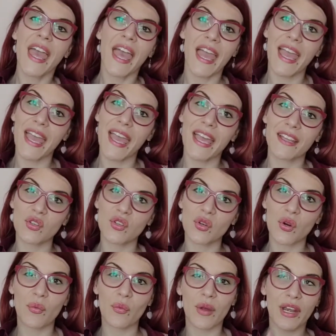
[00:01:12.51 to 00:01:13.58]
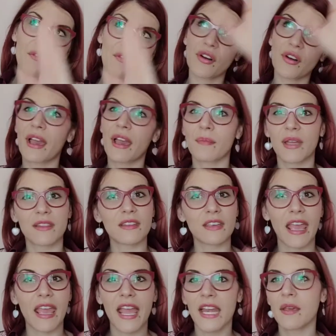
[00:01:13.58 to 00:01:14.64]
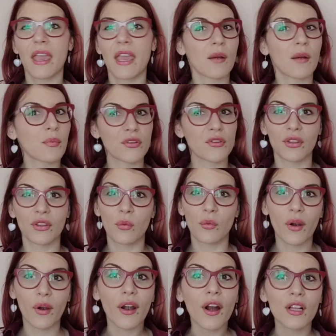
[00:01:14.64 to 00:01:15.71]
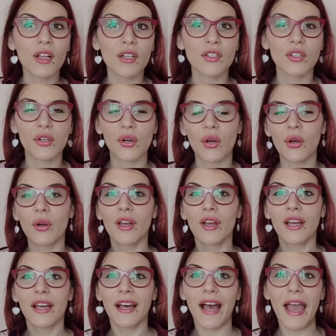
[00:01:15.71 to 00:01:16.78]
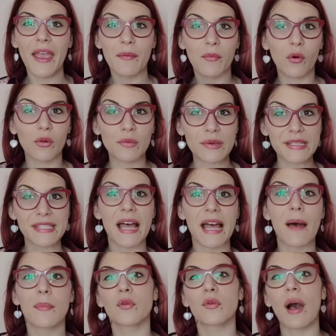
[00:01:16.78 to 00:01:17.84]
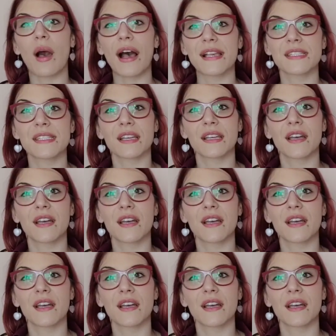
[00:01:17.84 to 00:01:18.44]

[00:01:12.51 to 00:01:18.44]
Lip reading: And you know, whenever I'm at any airport in the world, you know, I'm always stopped to ask,